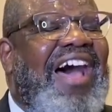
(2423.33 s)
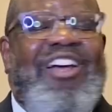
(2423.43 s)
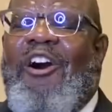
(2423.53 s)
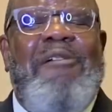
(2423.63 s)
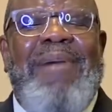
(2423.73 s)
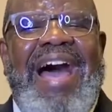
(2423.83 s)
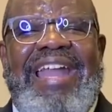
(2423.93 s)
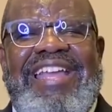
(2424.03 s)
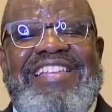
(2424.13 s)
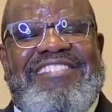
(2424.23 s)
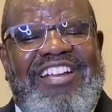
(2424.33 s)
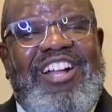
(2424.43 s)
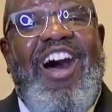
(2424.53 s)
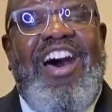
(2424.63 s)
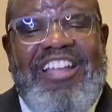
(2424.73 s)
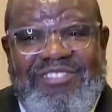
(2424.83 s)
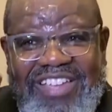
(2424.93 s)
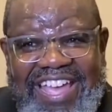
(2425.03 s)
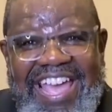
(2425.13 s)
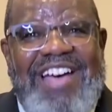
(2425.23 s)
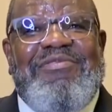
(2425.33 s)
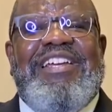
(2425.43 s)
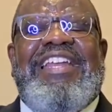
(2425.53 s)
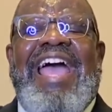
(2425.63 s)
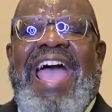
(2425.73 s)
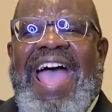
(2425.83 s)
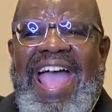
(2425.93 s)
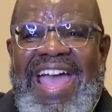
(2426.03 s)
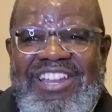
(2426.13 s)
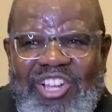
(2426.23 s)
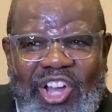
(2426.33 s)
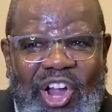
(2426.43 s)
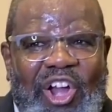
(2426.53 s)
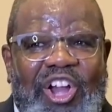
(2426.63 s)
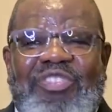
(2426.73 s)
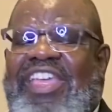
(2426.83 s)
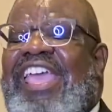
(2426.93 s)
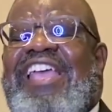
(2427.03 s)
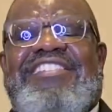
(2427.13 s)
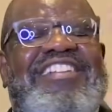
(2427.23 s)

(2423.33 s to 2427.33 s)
Almighty. It's the God of the heaven and the earth. He is